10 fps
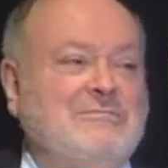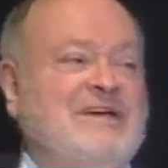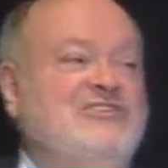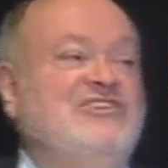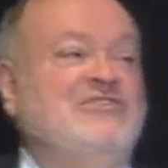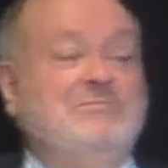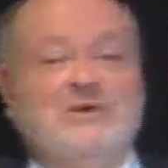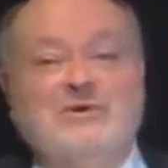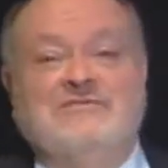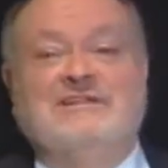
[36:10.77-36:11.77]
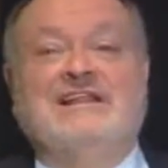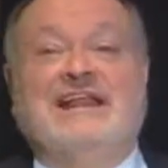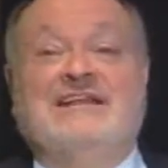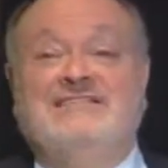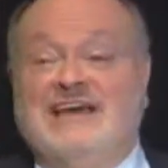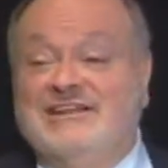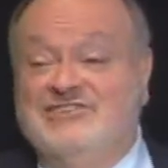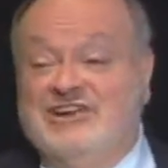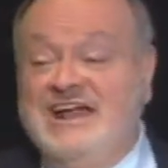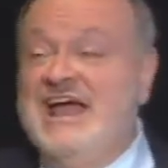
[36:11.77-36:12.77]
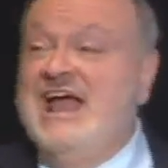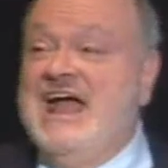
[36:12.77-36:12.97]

because she's beautiful and intelligent